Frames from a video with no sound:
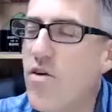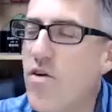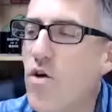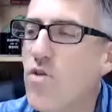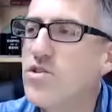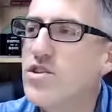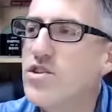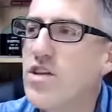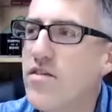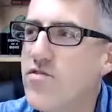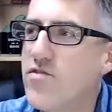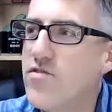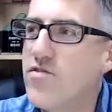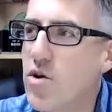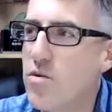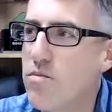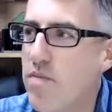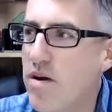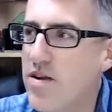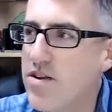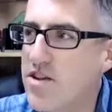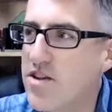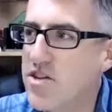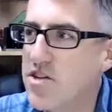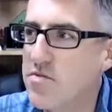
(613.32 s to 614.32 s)
always loved your
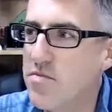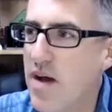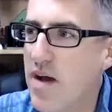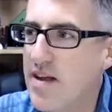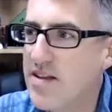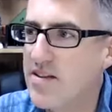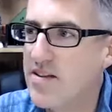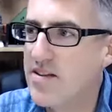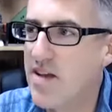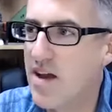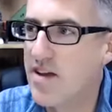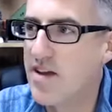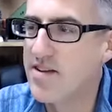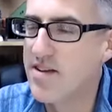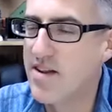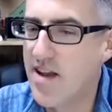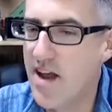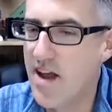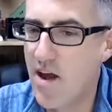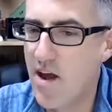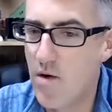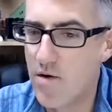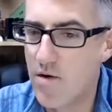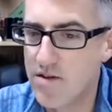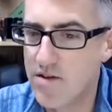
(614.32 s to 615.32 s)
abundance mindset. And
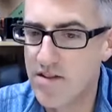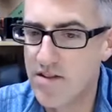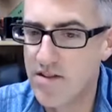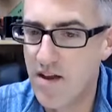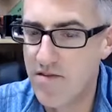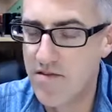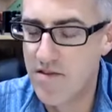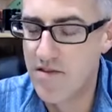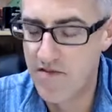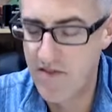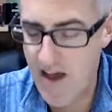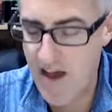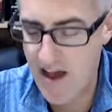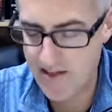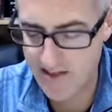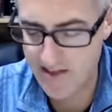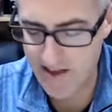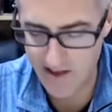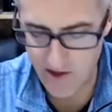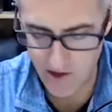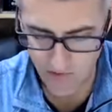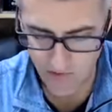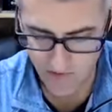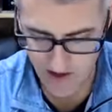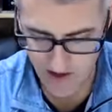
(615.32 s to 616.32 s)
I always love the fact
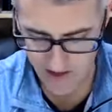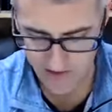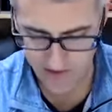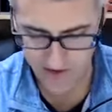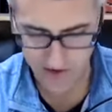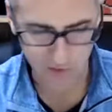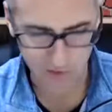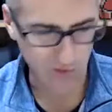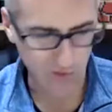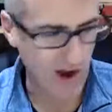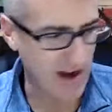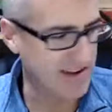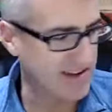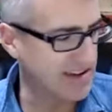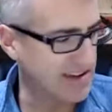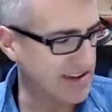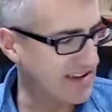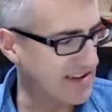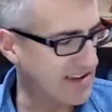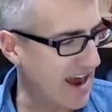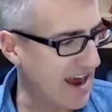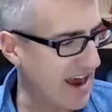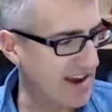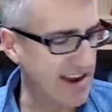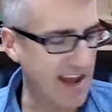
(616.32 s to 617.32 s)
that you've got this rising
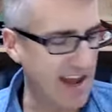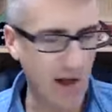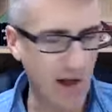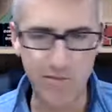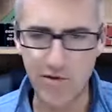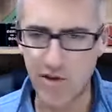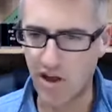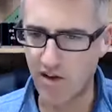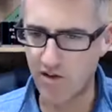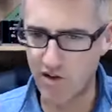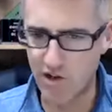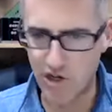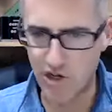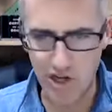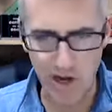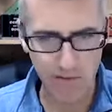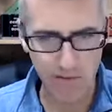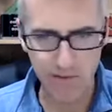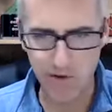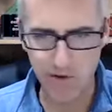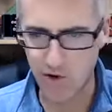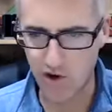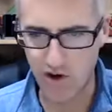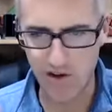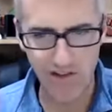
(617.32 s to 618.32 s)
tide helps all
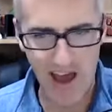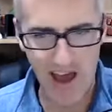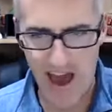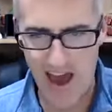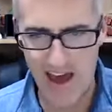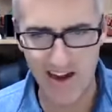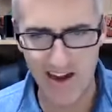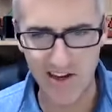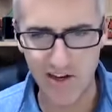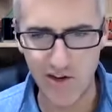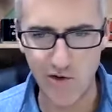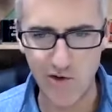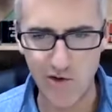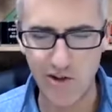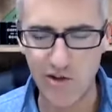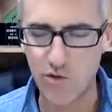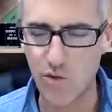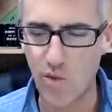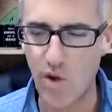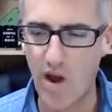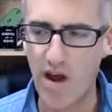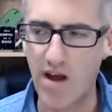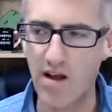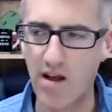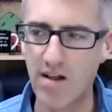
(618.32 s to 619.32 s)
ships sort of attitude as
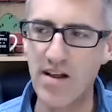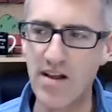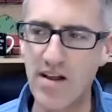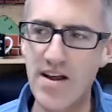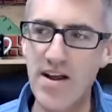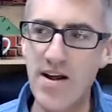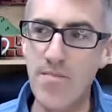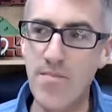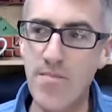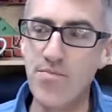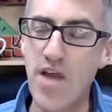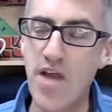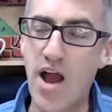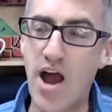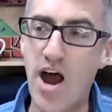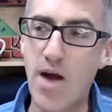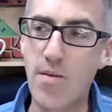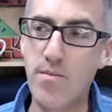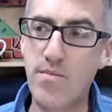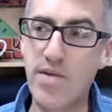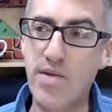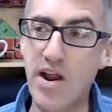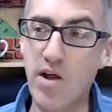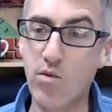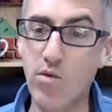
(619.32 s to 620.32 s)
well.
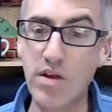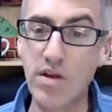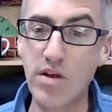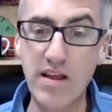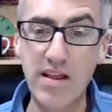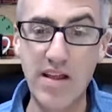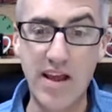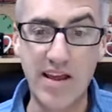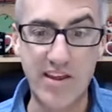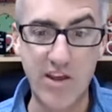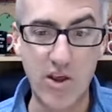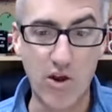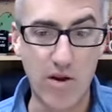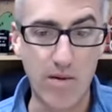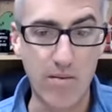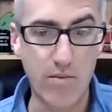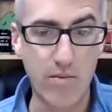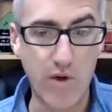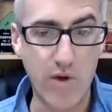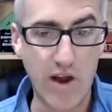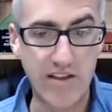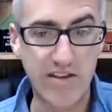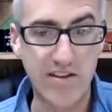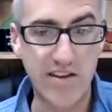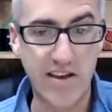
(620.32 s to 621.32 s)
But I really like your
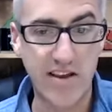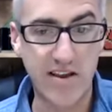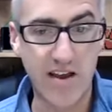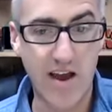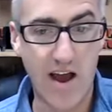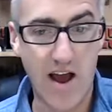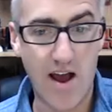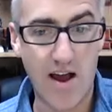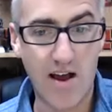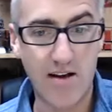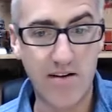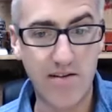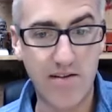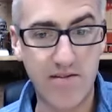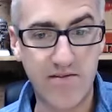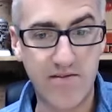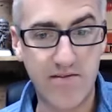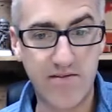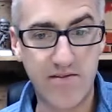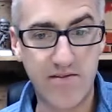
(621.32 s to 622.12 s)
embracing of